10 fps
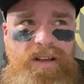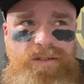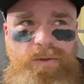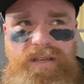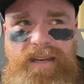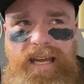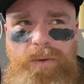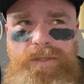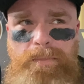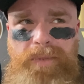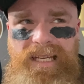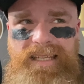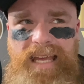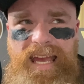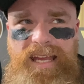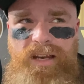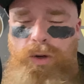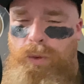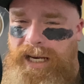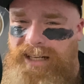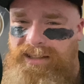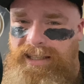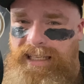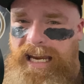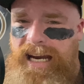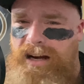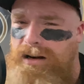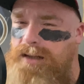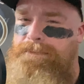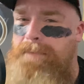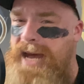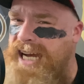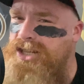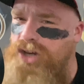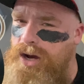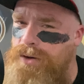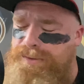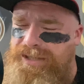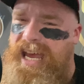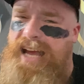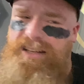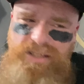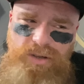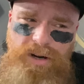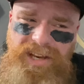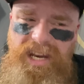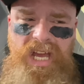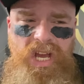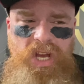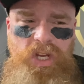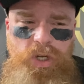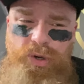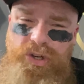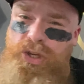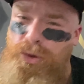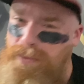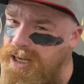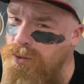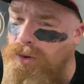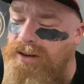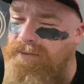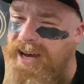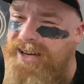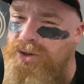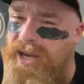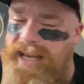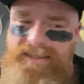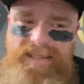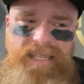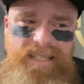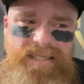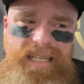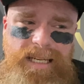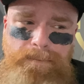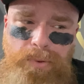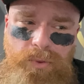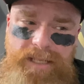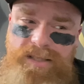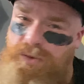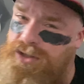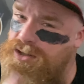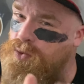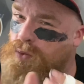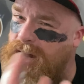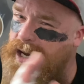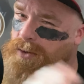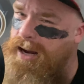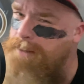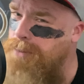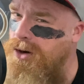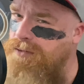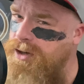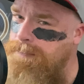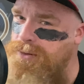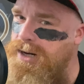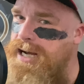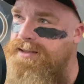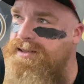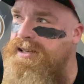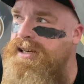So today was a big day in New England. The era of Mac Jones has started. Your QB1 valued at 16 points, which is right around perfect price.